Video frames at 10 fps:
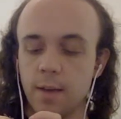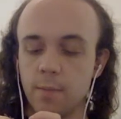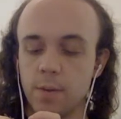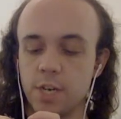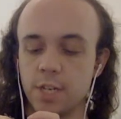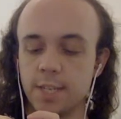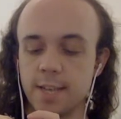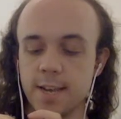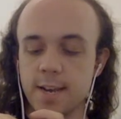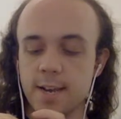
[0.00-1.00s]
Which is
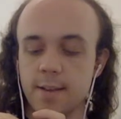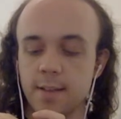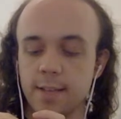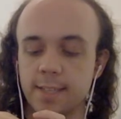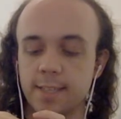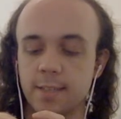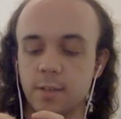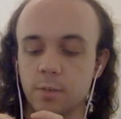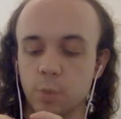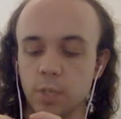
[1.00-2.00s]
the
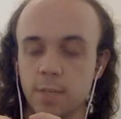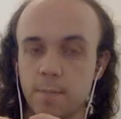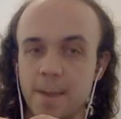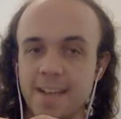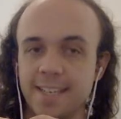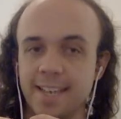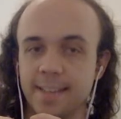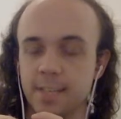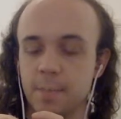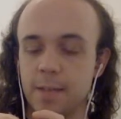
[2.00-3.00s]
one of the basic
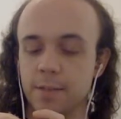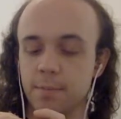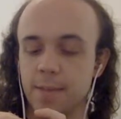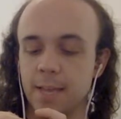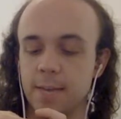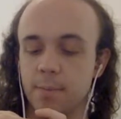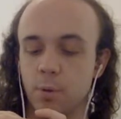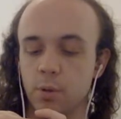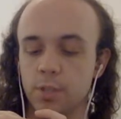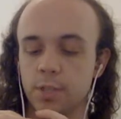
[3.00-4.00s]
endless spells from Malign
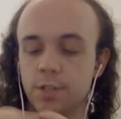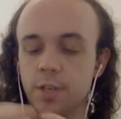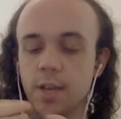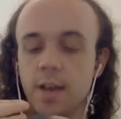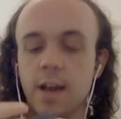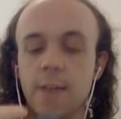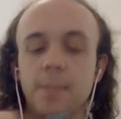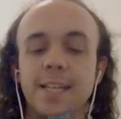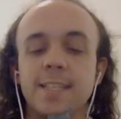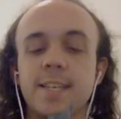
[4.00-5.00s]
Portent. I
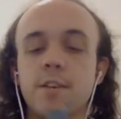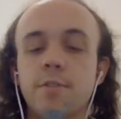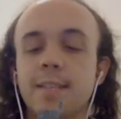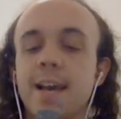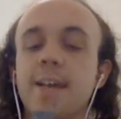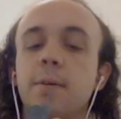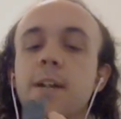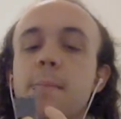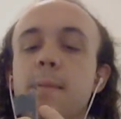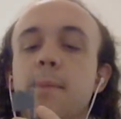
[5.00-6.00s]
plan to use that when
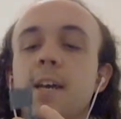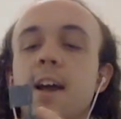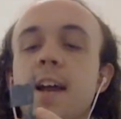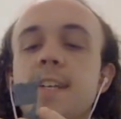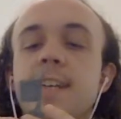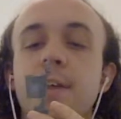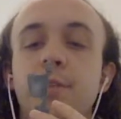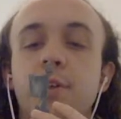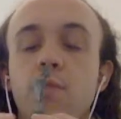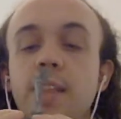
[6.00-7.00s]
I make my
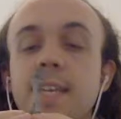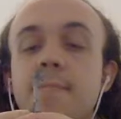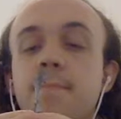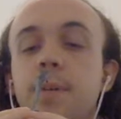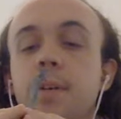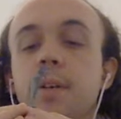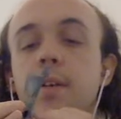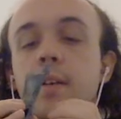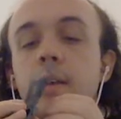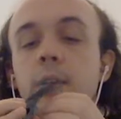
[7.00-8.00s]
Idoneth Corillium.
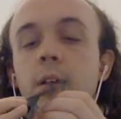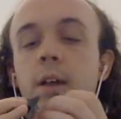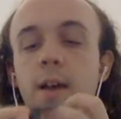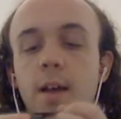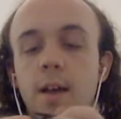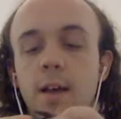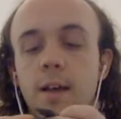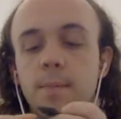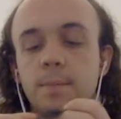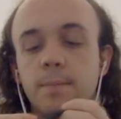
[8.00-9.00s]

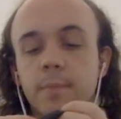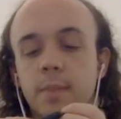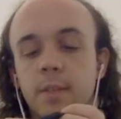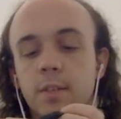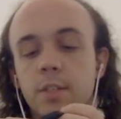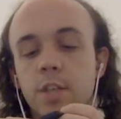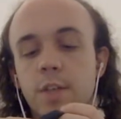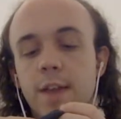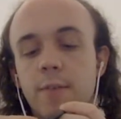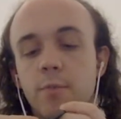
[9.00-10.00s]
So
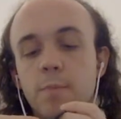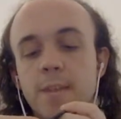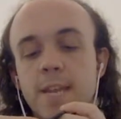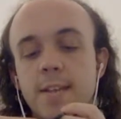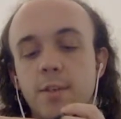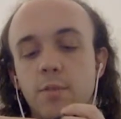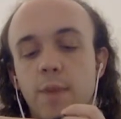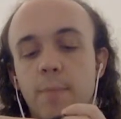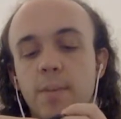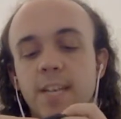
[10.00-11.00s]
that will be sort of
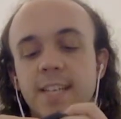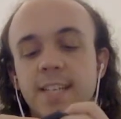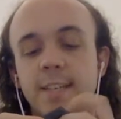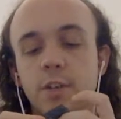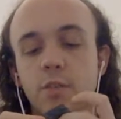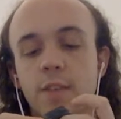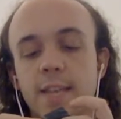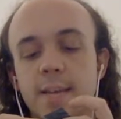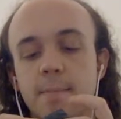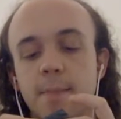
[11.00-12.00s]
representing the
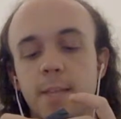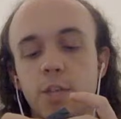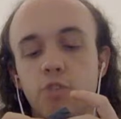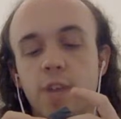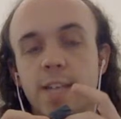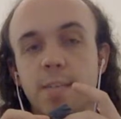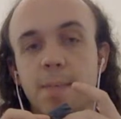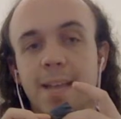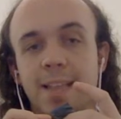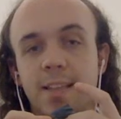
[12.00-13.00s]
Corillium, and the Shrine to
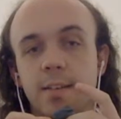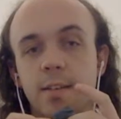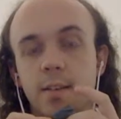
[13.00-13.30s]
Matlan